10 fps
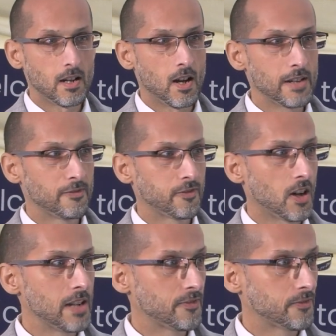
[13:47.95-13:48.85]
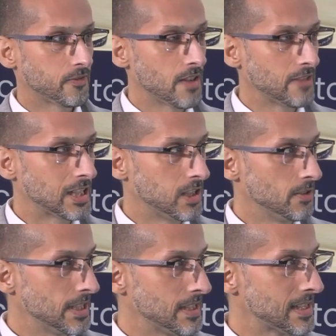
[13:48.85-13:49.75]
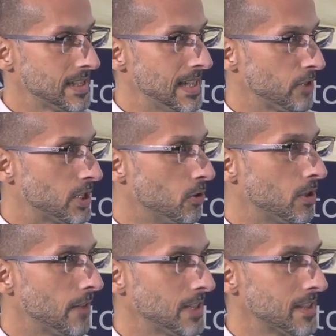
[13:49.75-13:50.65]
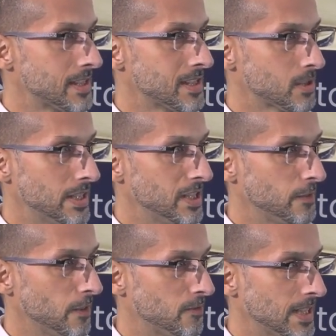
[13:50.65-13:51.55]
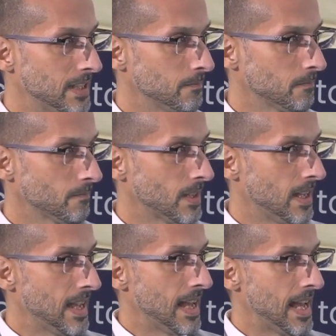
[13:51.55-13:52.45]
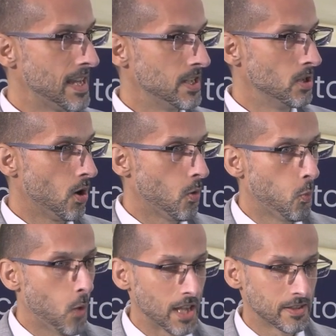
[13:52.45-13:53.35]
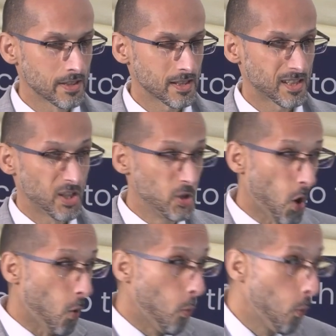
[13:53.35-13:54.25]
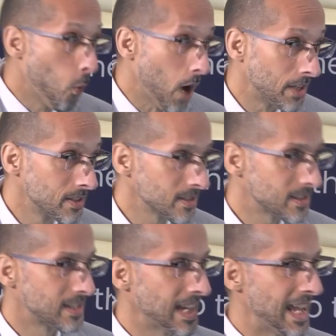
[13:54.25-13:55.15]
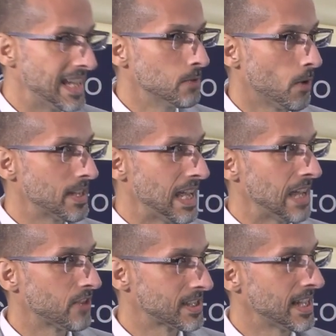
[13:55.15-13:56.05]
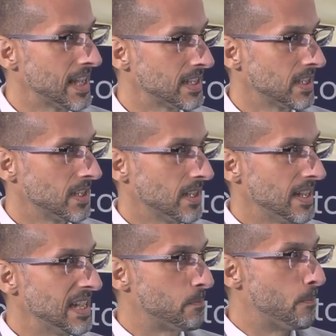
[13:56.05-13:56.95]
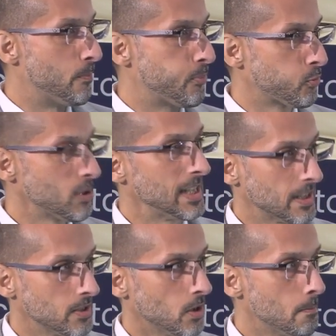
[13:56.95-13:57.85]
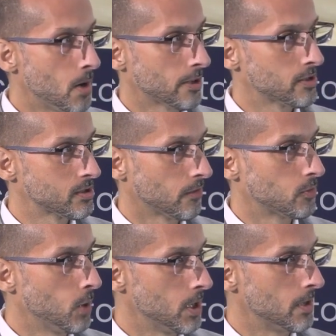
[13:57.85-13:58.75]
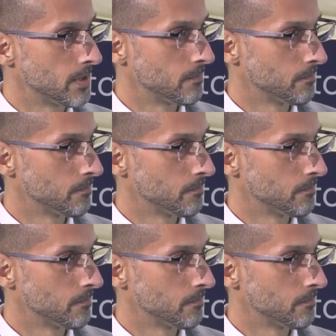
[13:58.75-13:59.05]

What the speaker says: I've included this in every talk I've done since 2015, and not once has anyone ever said he's brilliant on Microsoft Word.